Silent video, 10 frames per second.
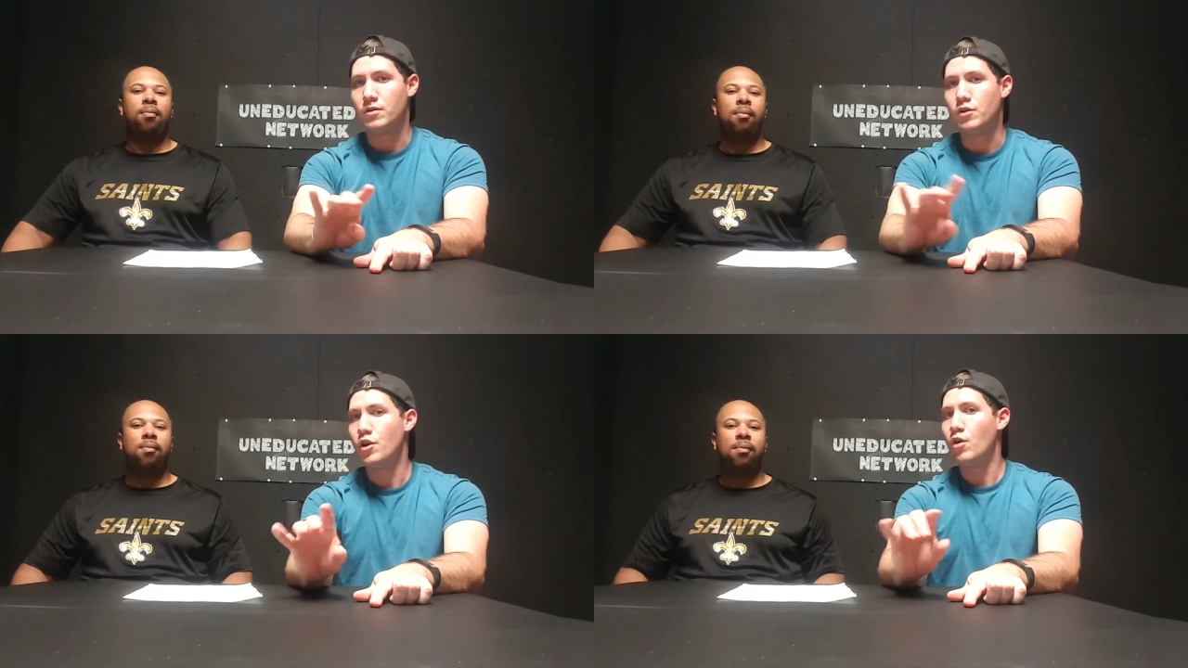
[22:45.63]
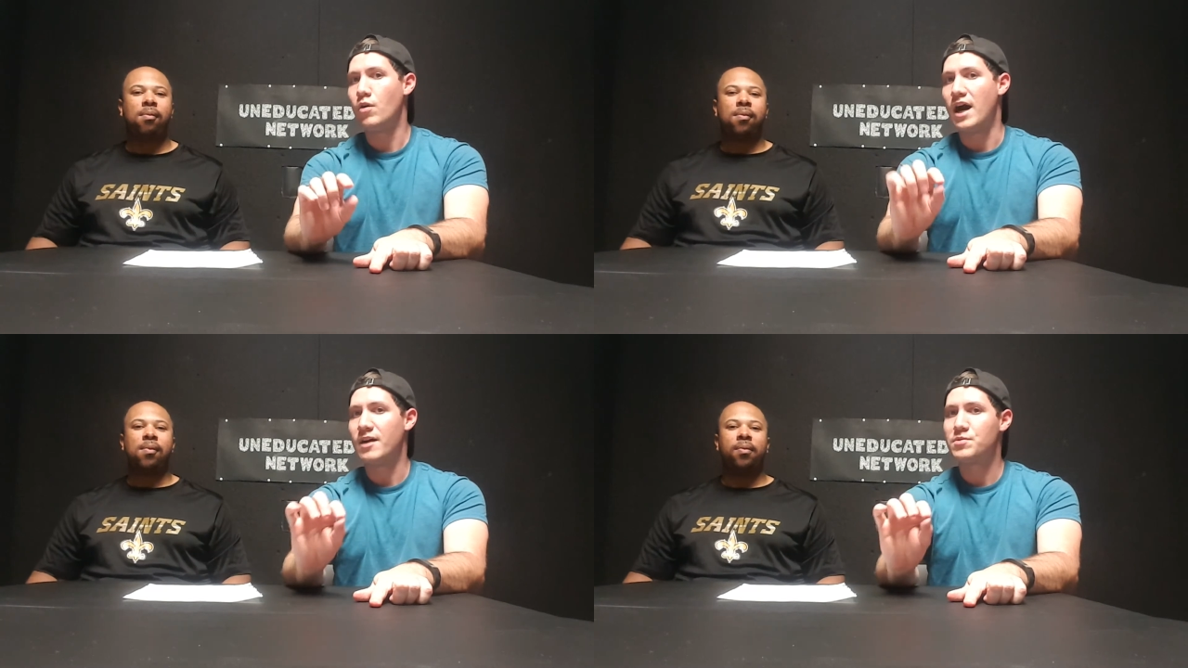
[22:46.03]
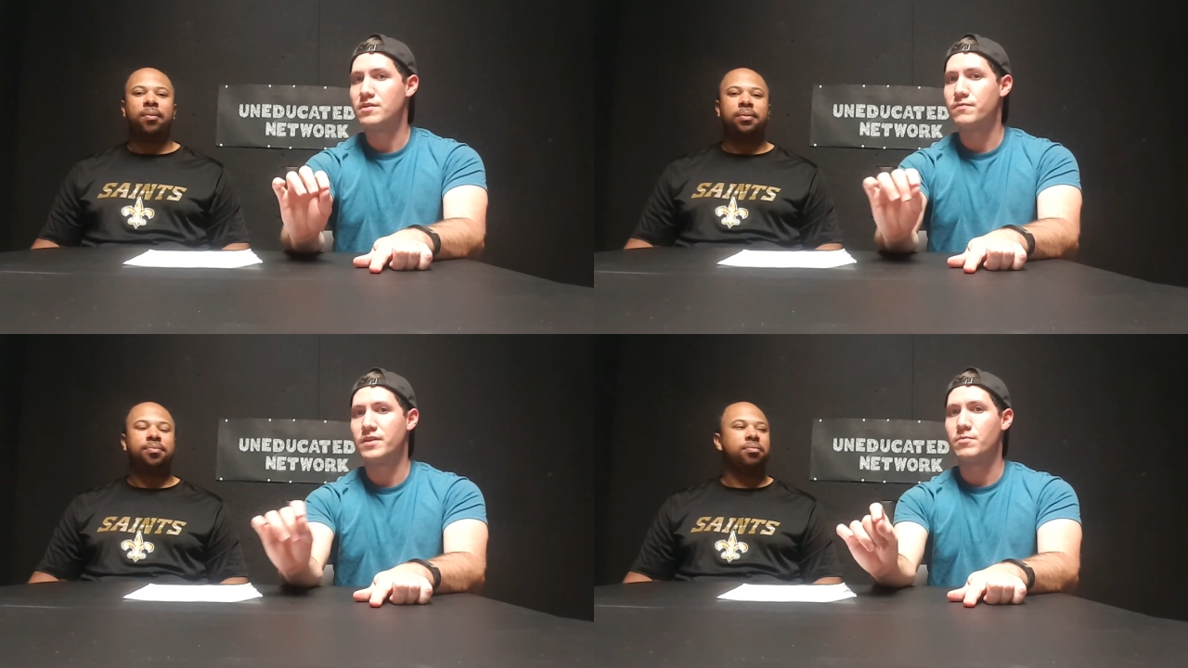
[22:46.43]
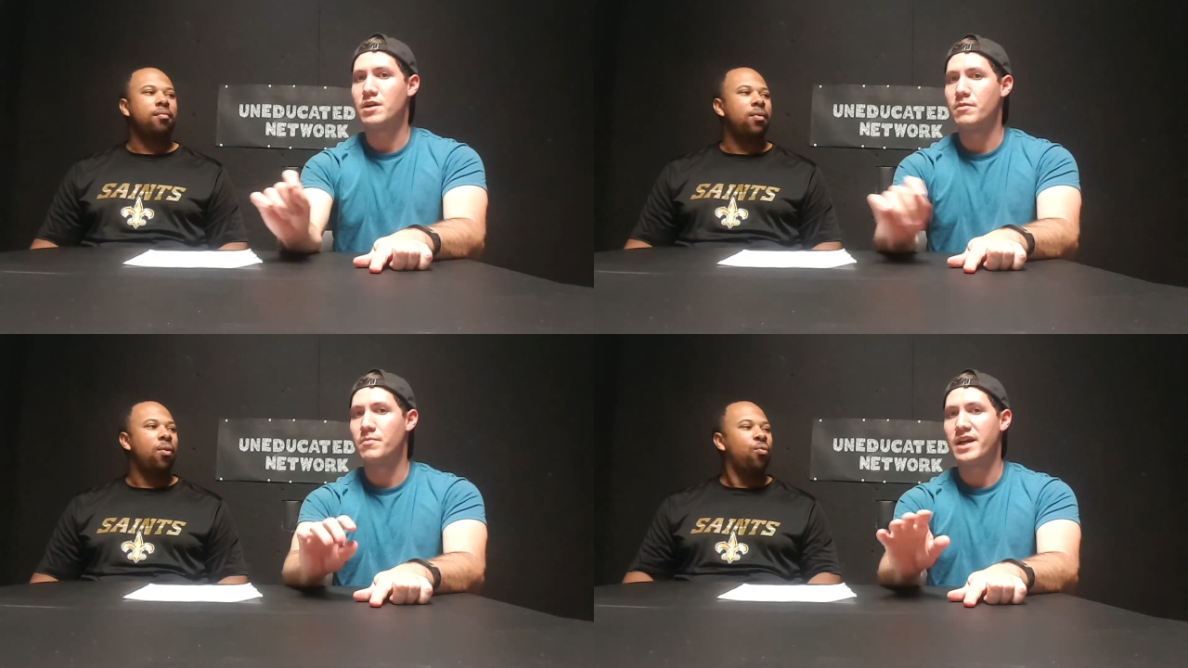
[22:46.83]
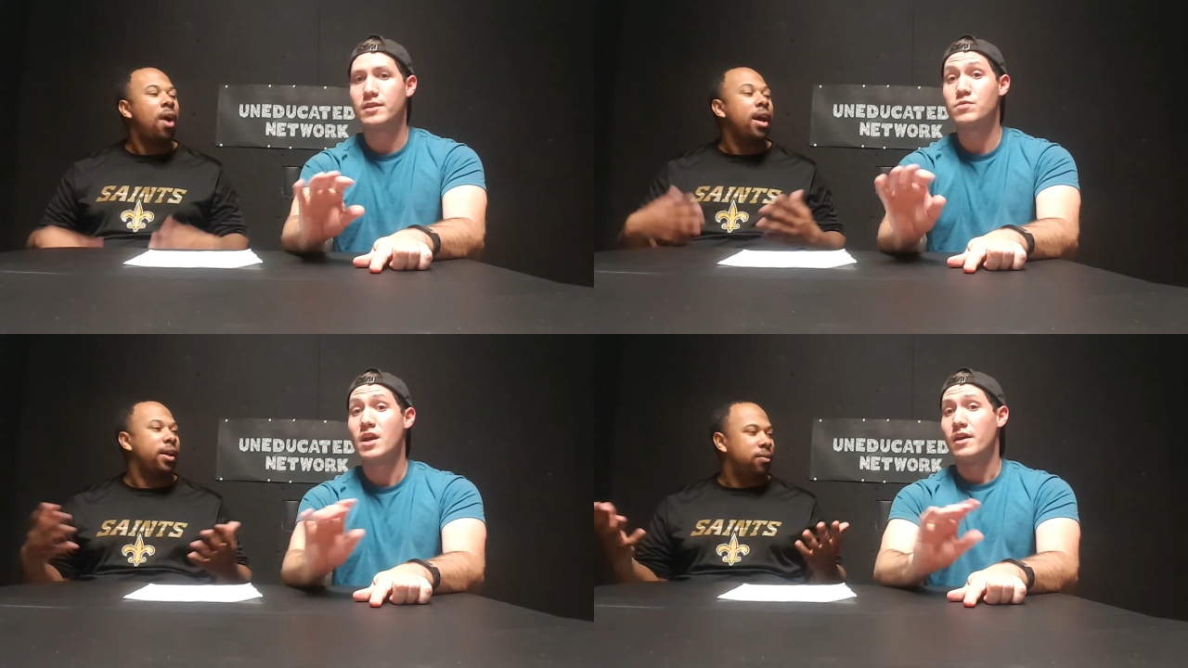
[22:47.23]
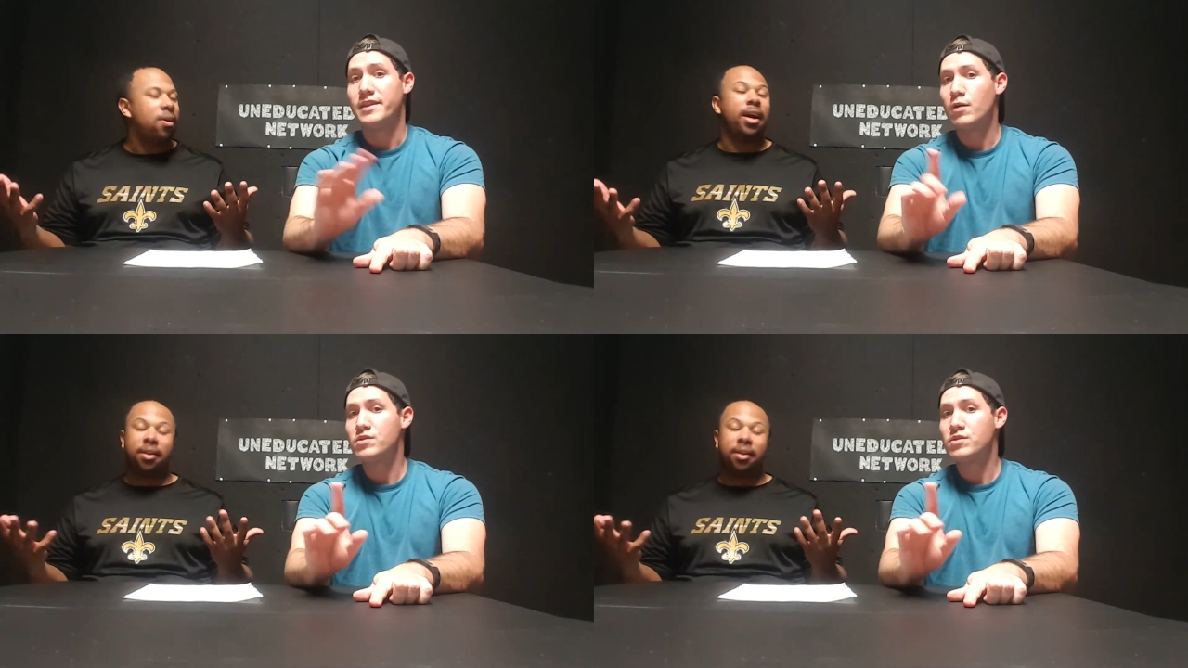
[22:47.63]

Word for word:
Speaker 1: no option for them coming back. Right, was, right.